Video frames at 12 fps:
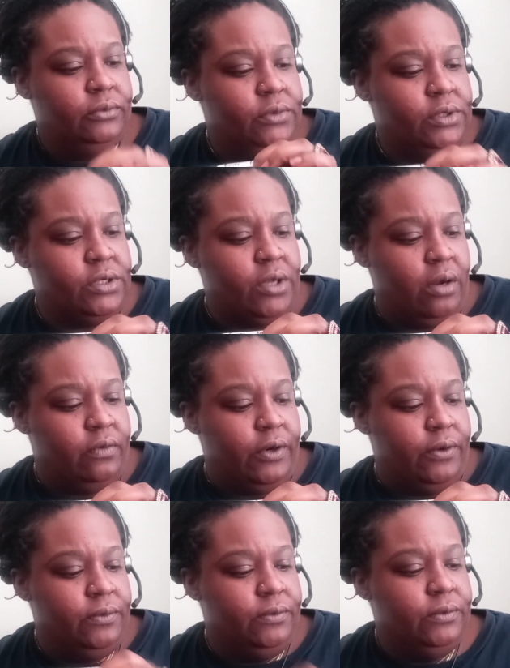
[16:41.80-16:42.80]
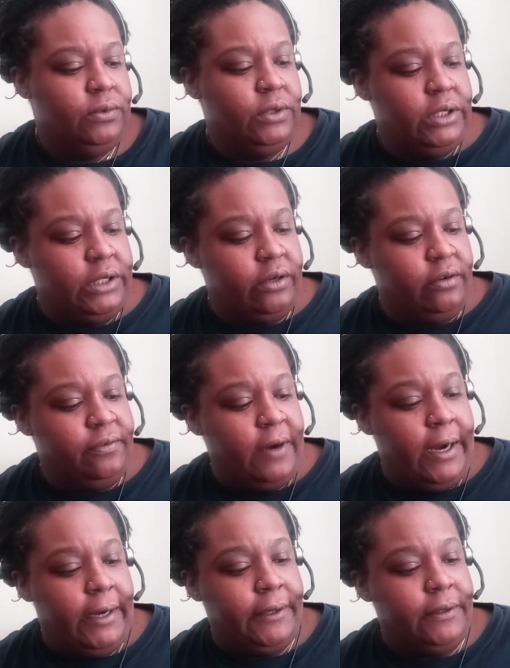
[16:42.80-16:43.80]
sorrow,
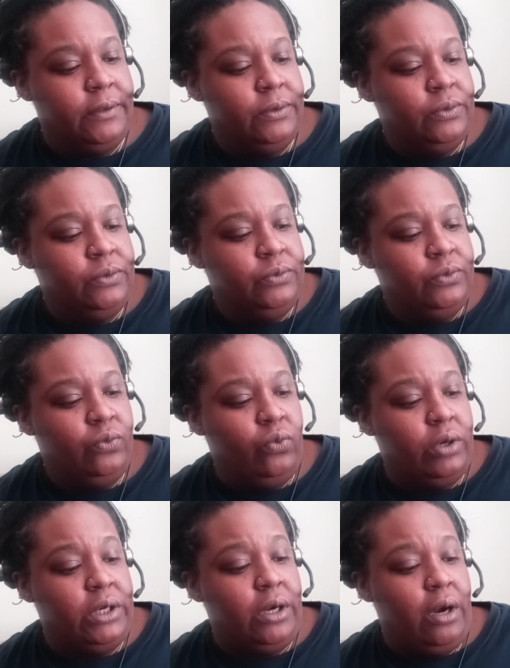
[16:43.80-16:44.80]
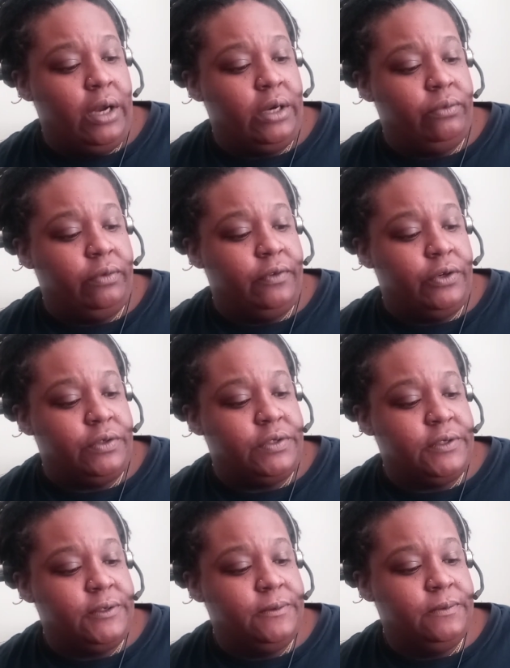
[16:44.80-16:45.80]
clarifying, warning card in reverse.